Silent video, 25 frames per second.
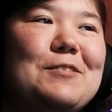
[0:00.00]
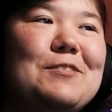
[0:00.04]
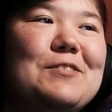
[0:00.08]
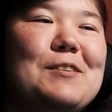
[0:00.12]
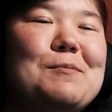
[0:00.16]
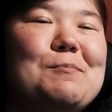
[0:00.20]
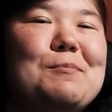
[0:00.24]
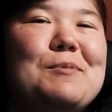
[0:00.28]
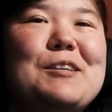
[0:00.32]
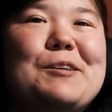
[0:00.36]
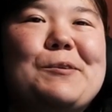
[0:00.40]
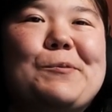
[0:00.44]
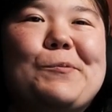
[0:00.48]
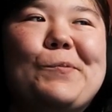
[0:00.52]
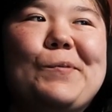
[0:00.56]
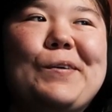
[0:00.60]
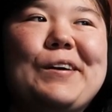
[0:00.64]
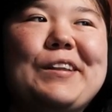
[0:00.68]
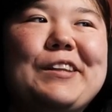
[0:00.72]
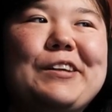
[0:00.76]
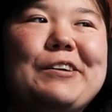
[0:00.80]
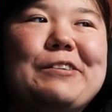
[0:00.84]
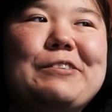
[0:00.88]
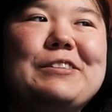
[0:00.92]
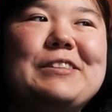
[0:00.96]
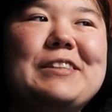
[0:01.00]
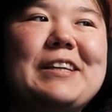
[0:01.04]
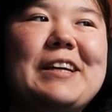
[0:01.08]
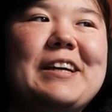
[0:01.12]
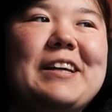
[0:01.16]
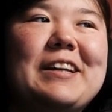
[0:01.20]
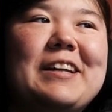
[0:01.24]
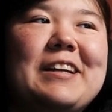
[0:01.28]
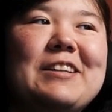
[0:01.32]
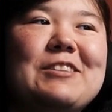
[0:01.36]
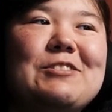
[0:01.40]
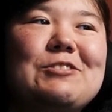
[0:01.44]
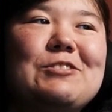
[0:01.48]
of something Willow
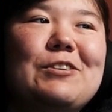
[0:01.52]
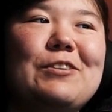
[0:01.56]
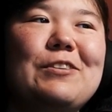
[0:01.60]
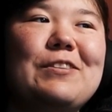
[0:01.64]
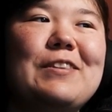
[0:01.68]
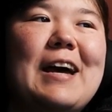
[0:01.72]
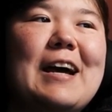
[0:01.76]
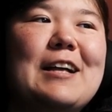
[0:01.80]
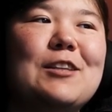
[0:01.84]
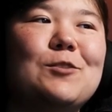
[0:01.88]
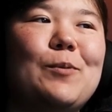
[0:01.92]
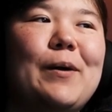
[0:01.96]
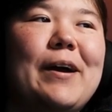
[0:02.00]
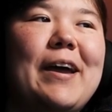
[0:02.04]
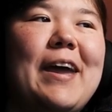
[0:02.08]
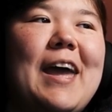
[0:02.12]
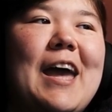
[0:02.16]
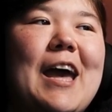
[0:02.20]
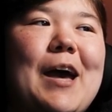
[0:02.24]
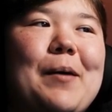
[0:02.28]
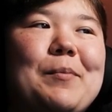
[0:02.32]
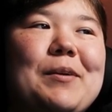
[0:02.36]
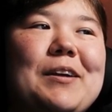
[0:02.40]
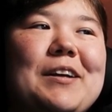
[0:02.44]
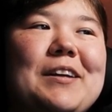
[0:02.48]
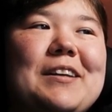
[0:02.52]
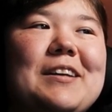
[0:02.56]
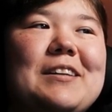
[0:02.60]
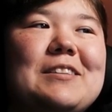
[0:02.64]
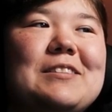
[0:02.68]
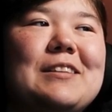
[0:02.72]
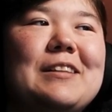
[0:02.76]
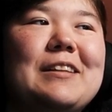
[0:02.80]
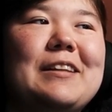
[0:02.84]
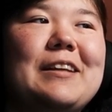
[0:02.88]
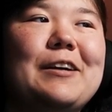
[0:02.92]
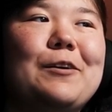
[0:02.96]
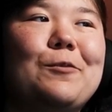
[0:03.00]
did, and so that's why Amity
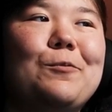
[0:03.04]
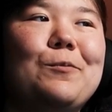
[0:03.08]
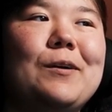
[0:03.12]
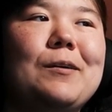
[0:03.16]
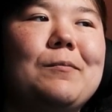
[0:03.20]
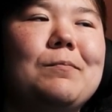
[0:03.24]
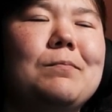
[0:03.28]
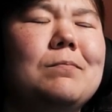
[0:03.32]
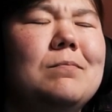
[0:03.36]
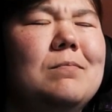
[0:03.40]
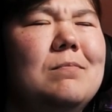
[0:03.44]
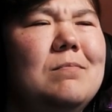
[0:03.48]
doesn't like what...